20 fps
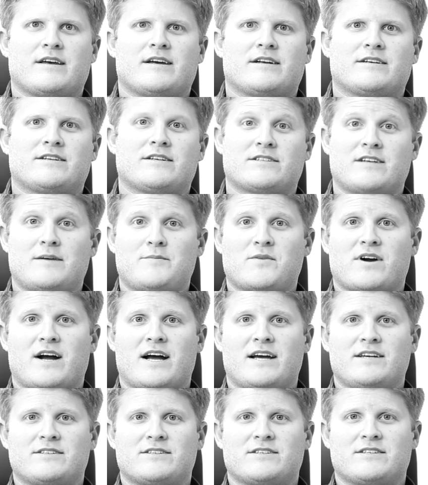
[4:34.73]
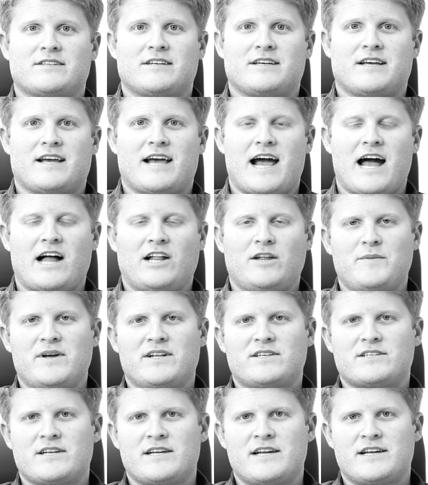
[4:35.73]
To summarize,
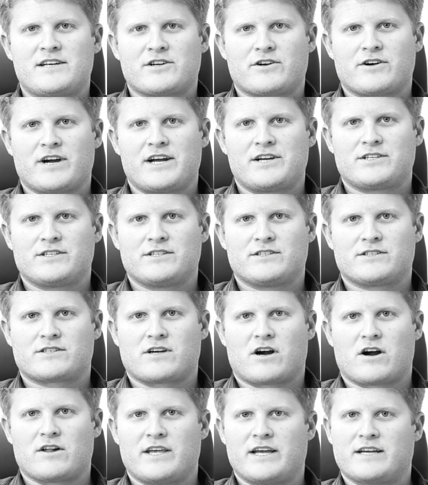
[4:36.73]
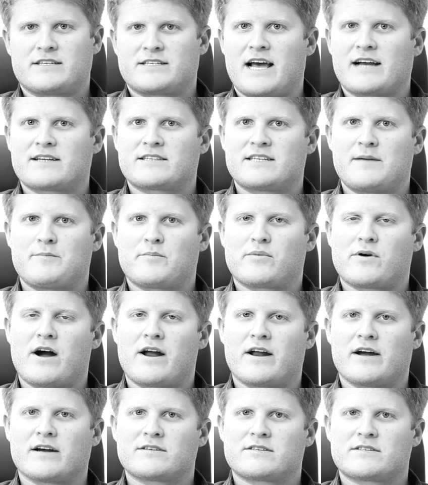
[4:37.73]
elements and integrations are the exact same
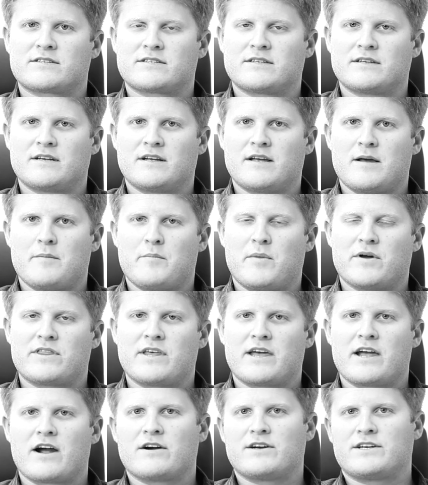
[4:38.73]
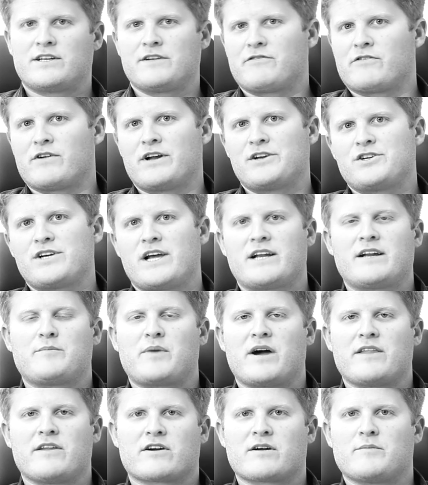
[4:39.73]
products, but they are differentiated
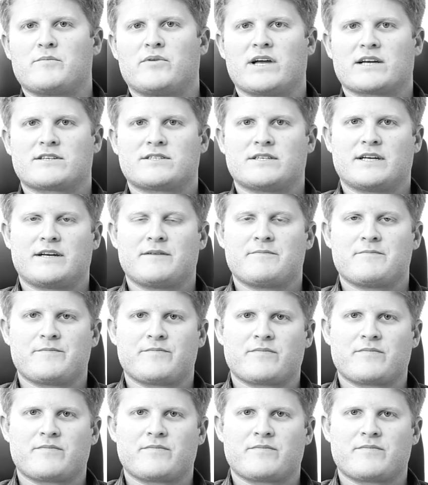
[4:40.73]
by their complexity.